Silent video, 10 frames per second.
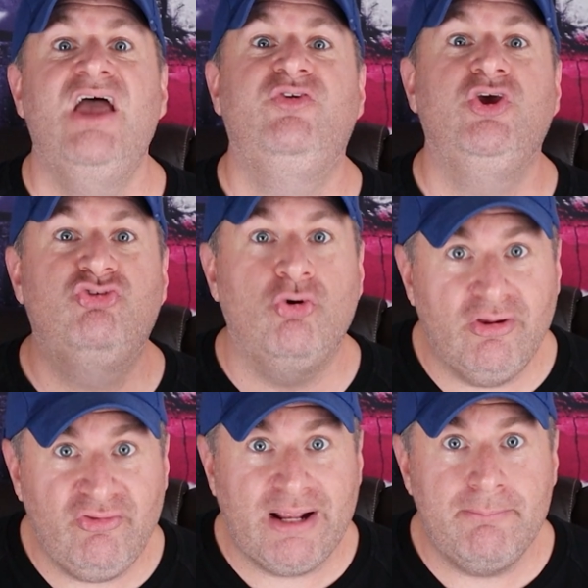if you don't
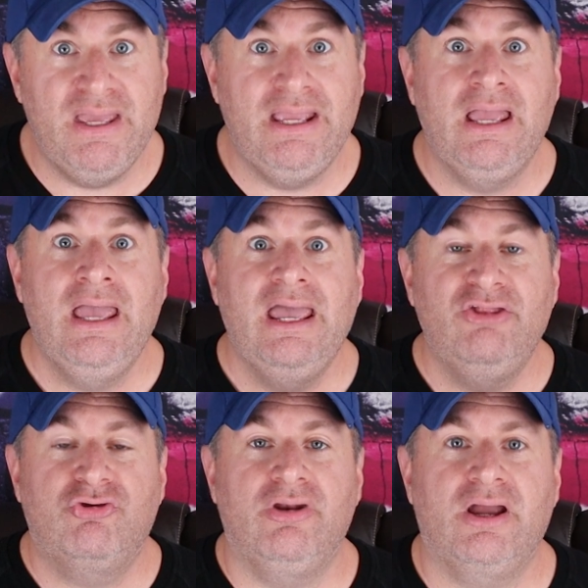elect me,
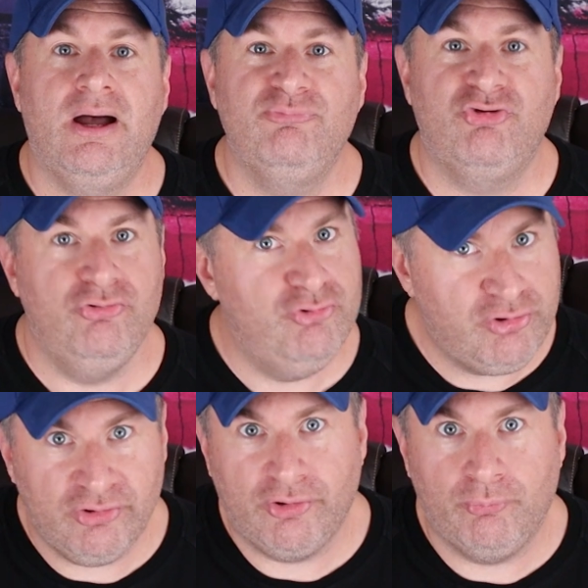it's going to come to
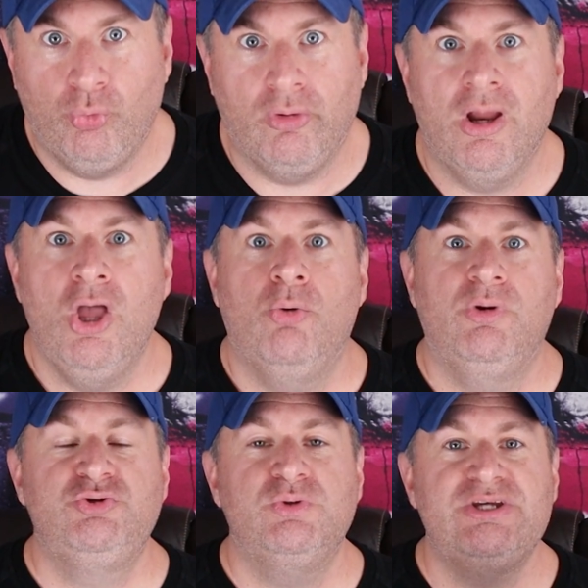nuclear war,
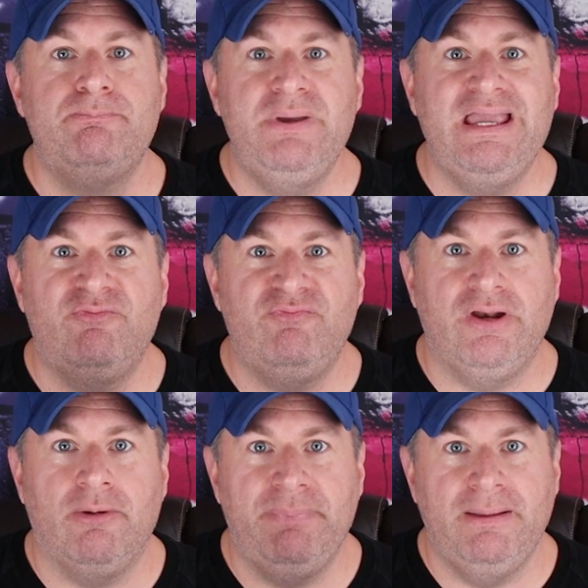which was a big
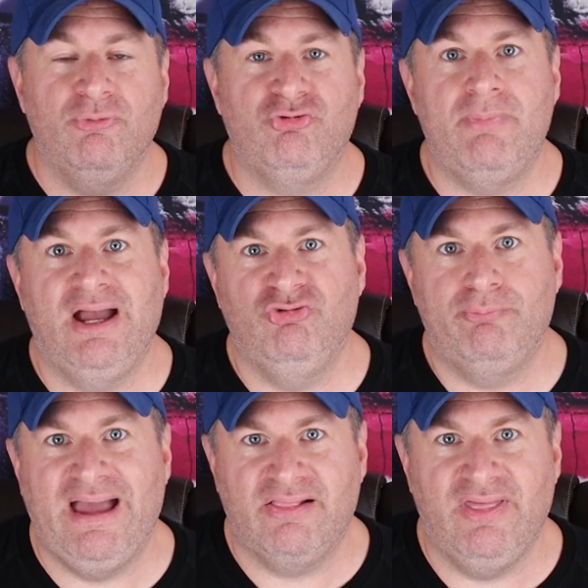fear in people's minds
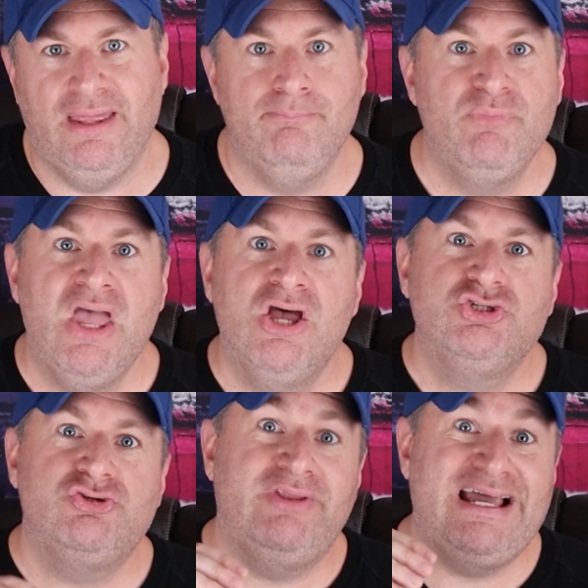back then.
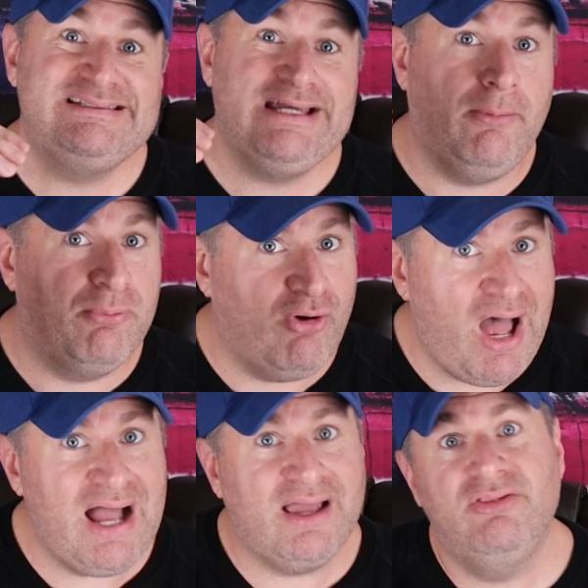So that's how
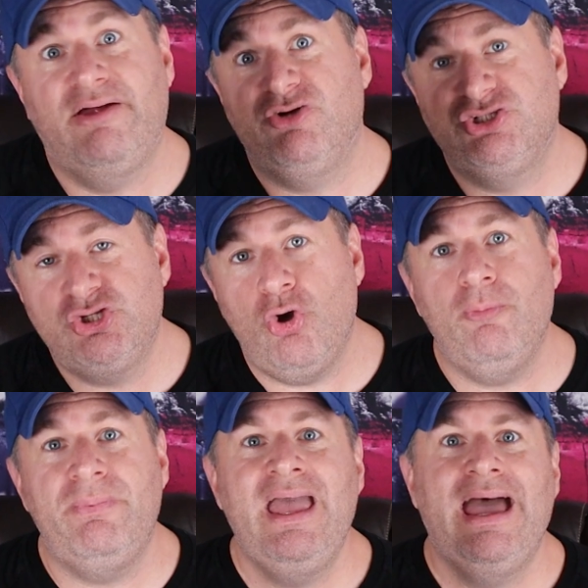Barack leveraged
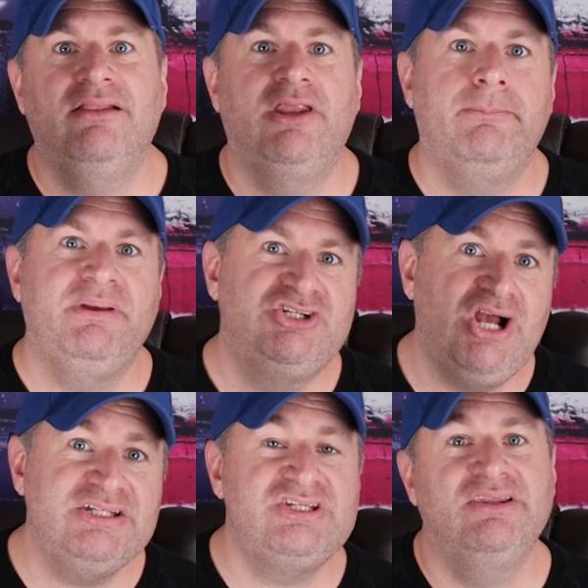hope, how Lyndon B.
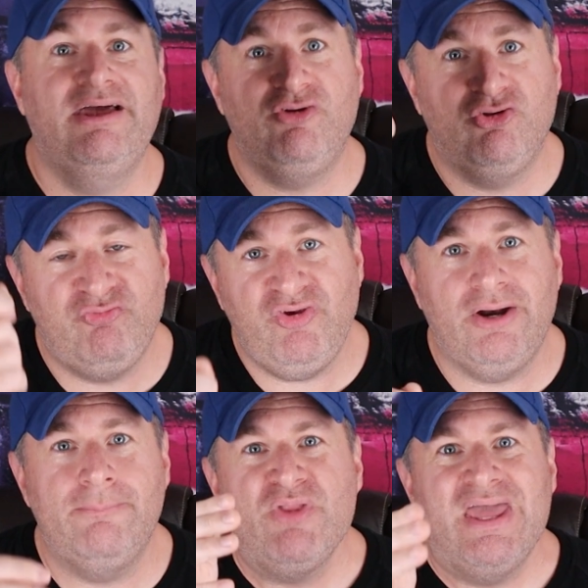Johnson leveraged
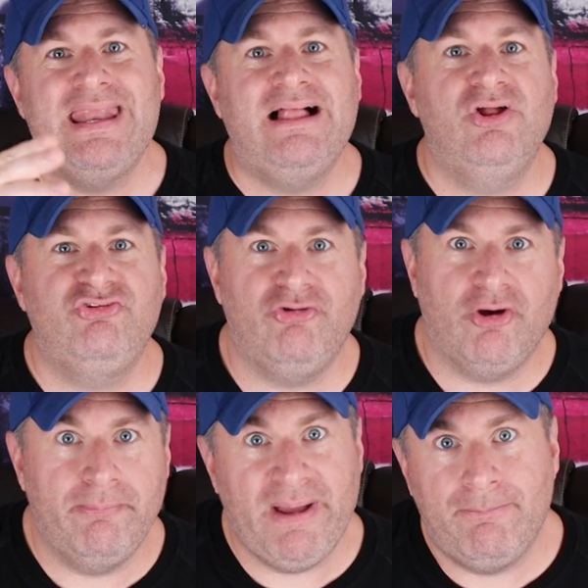fear. Now let's
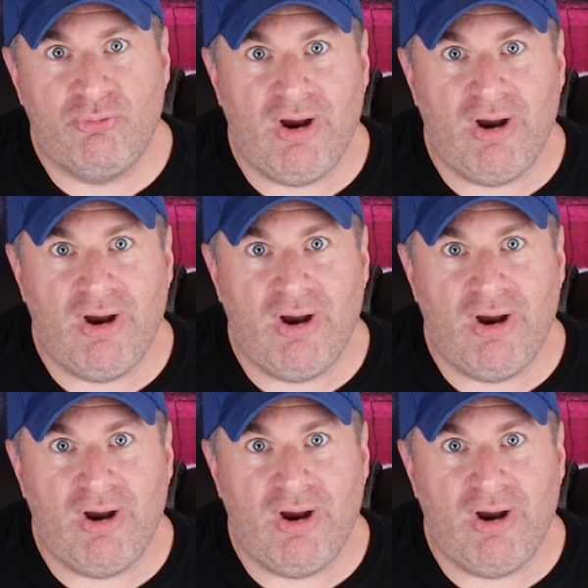talk about